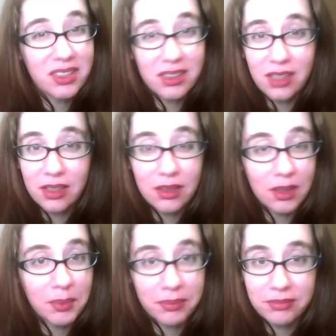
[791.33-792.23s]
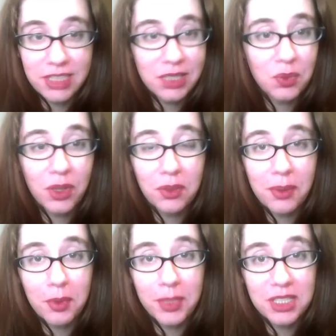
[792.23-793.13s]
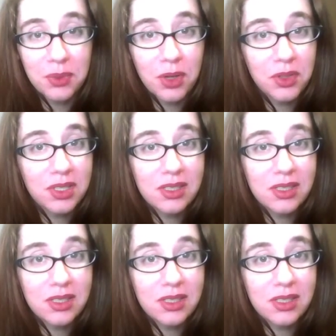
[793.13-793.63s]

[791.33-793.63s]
This is this is where the rubber meets the road.